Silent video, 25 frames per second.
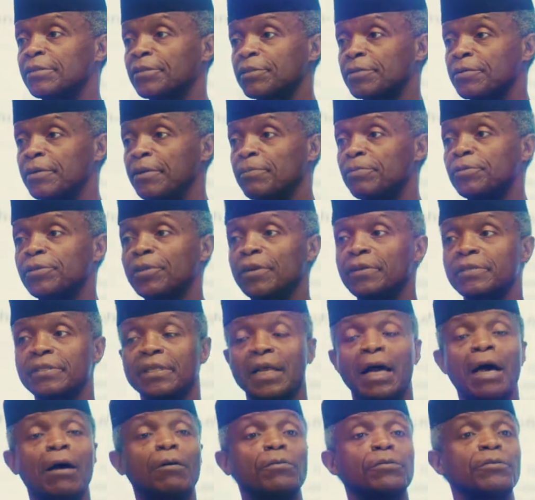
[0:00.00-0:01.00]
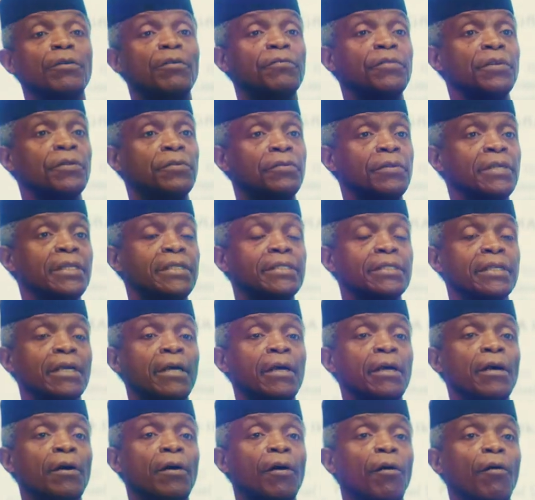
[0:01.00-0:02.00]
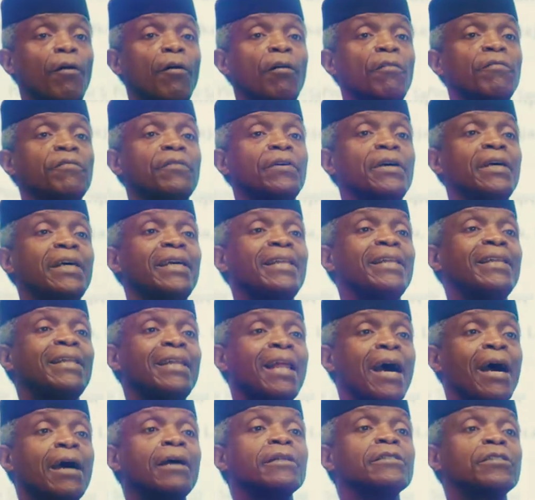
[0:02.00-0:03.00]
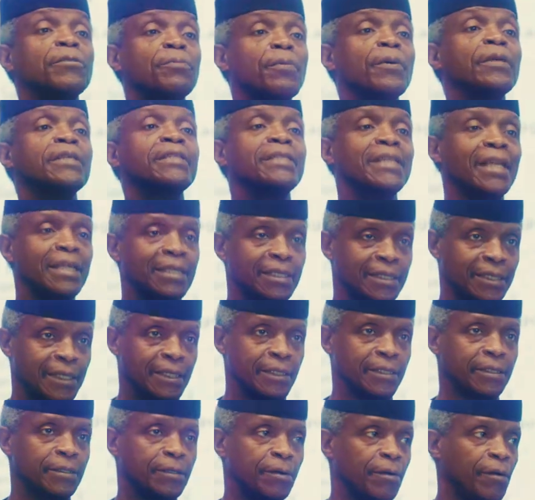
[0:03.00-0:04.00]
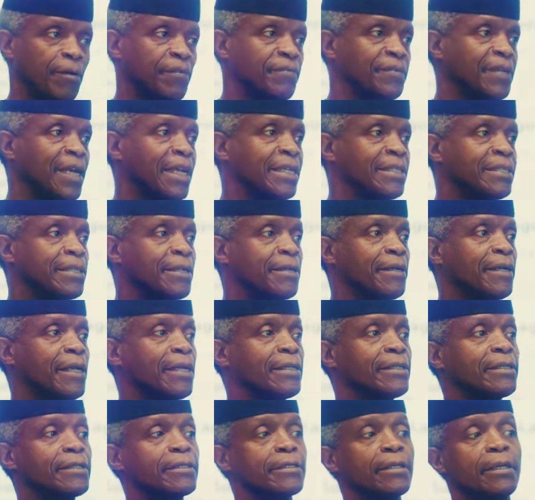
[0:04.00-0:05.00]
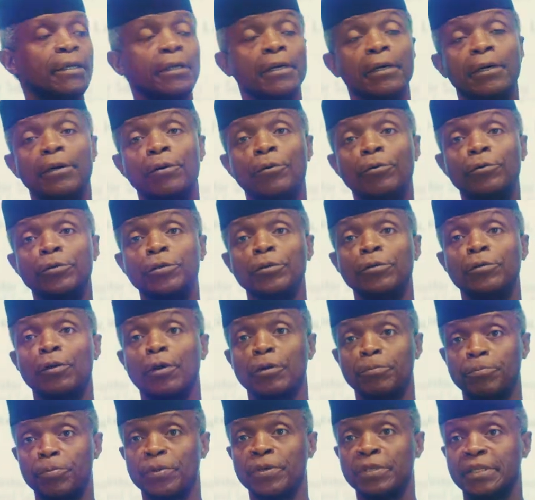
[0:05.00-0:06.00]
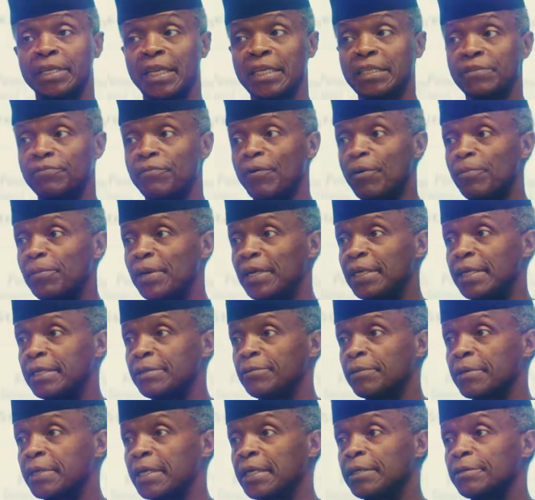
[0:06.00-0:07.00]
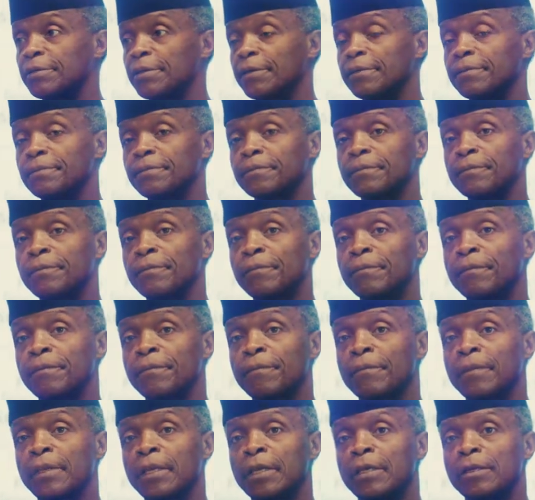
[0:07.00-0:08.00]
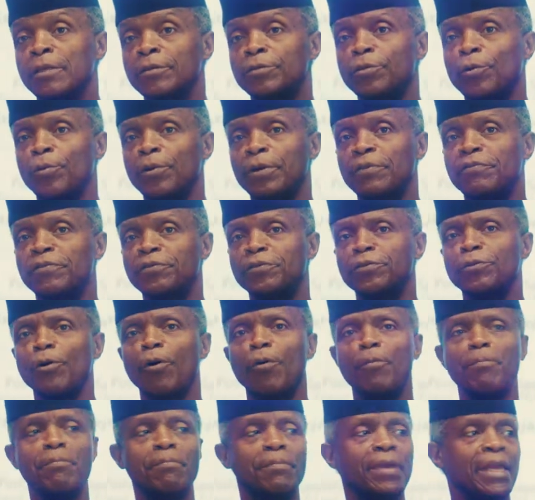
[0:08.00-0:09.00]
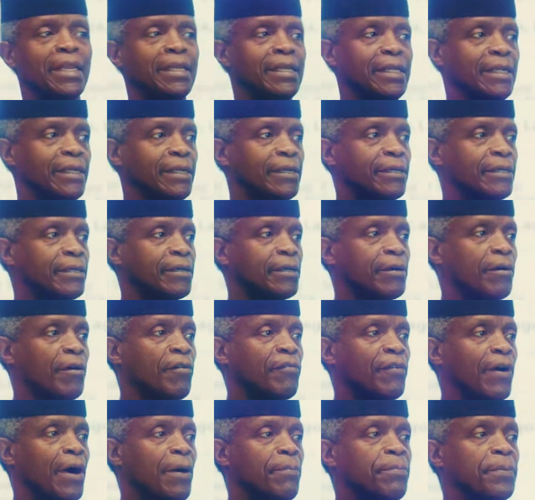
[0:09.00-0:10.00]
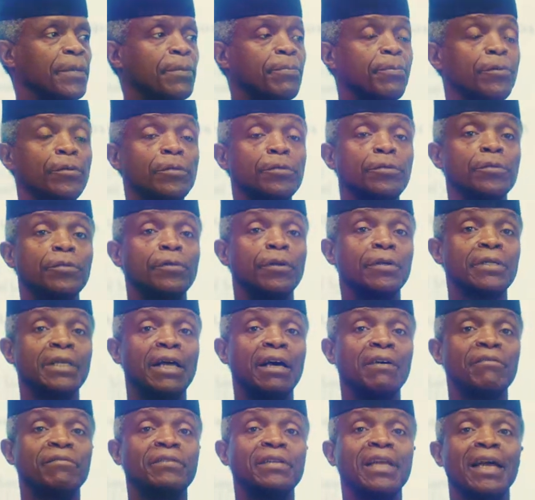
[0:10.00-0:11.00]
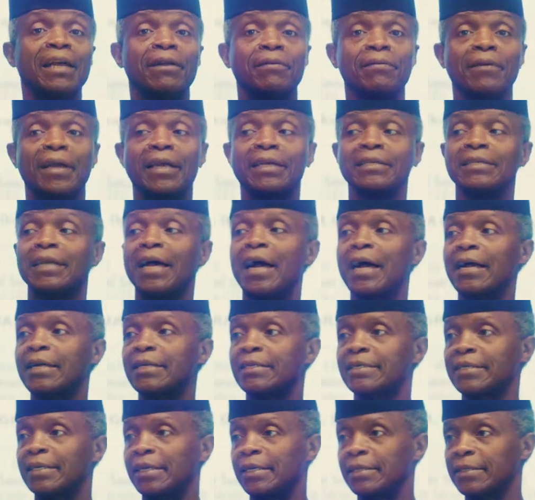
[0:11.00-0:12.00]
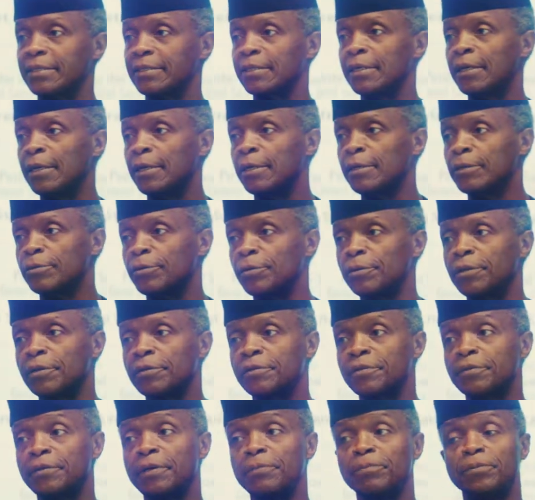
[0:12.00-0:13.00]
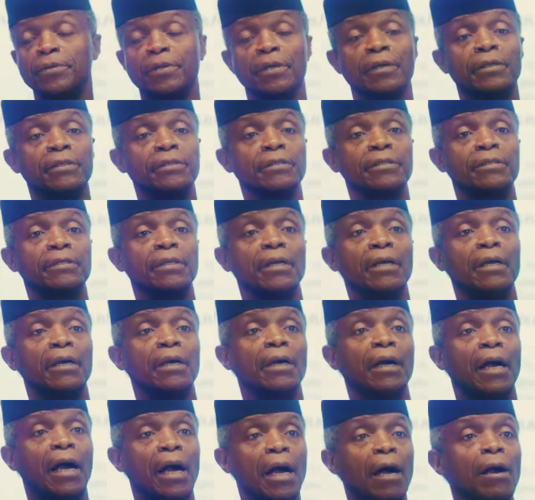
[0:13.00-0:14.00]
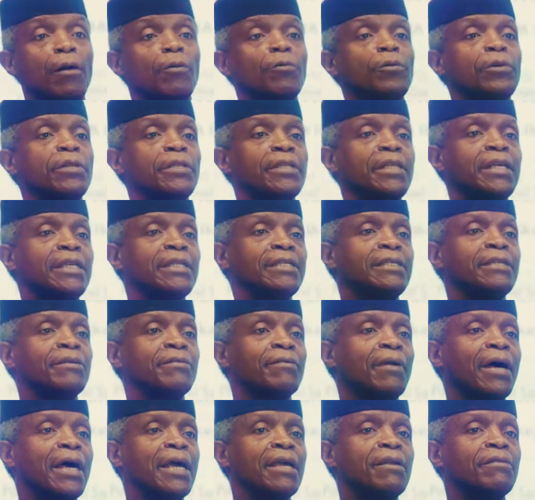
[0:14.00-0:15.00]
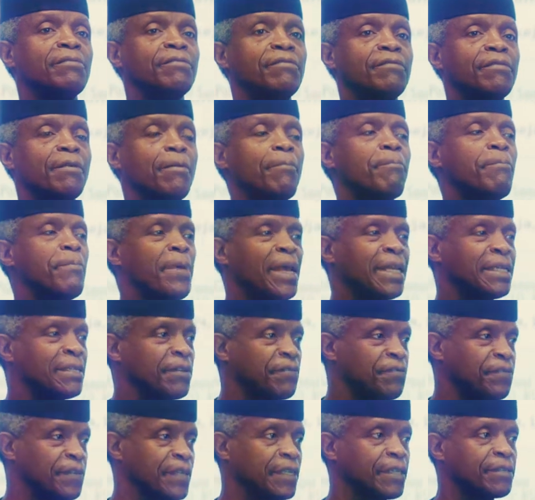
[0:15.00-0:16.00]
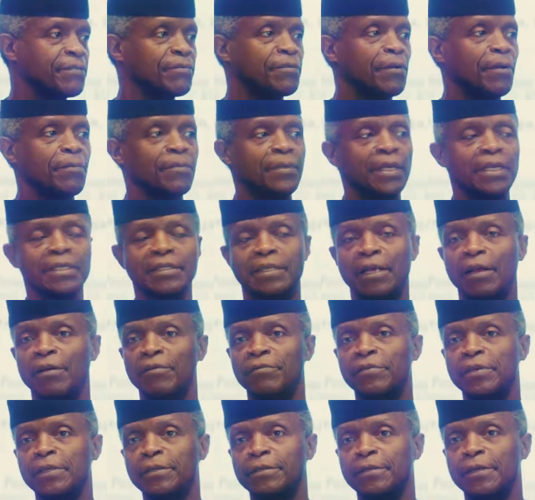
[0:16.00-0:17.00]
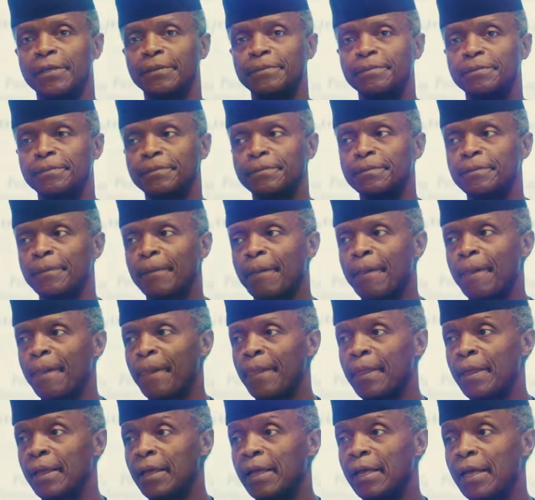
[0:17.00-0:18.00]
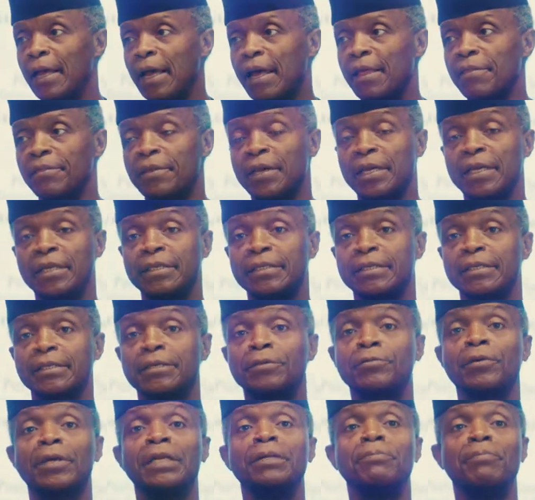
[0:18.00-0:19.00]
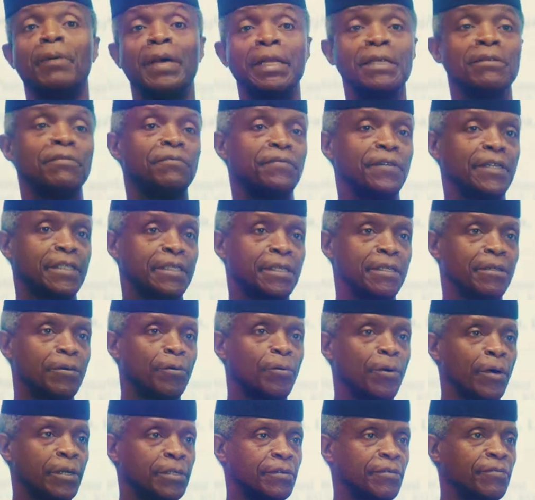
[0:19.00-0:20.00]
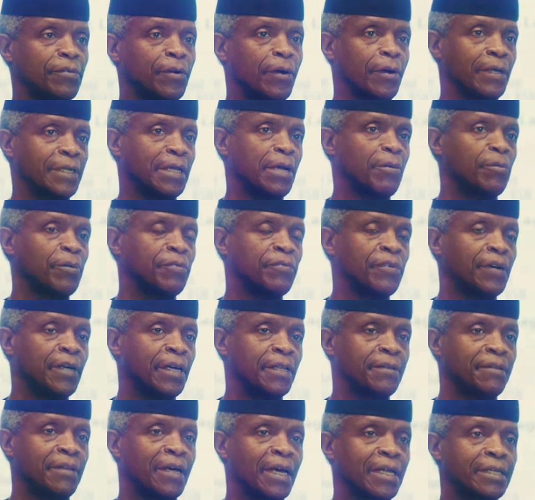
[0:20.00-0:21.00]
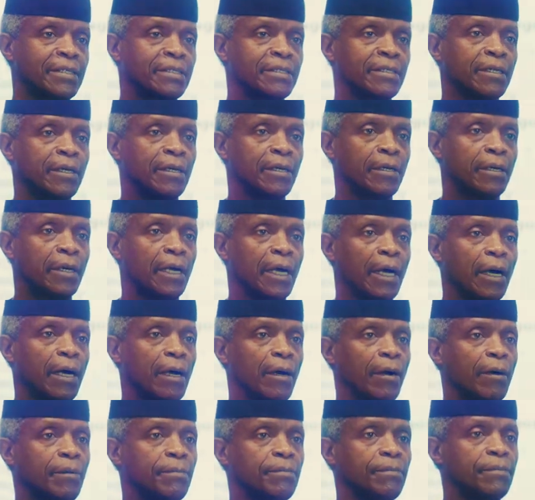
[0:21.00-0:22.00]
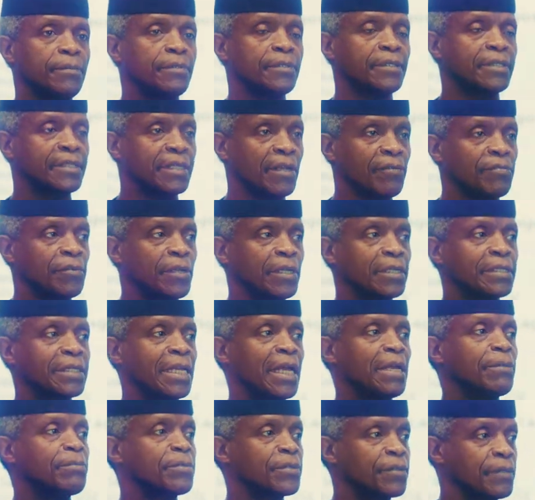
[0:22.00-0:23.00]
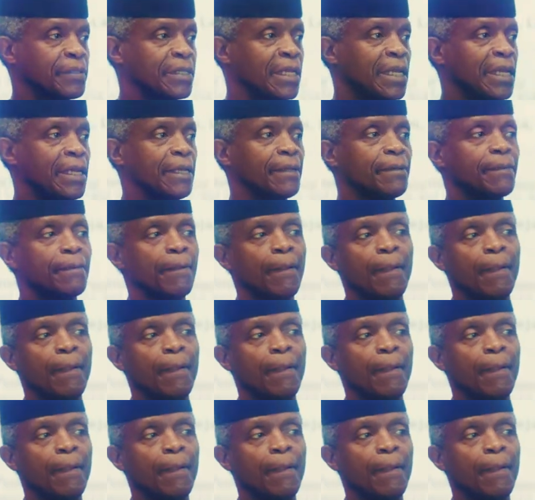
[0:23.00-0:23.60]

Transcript: the scriptures out of the reach of a large percentage of Nigerians who do not possess formal education. So if so many of our people do not have direct access to the scriptures, how will they derive benefit from their salvation? And there is great benefit in the Word of God, and we've heard that several times today,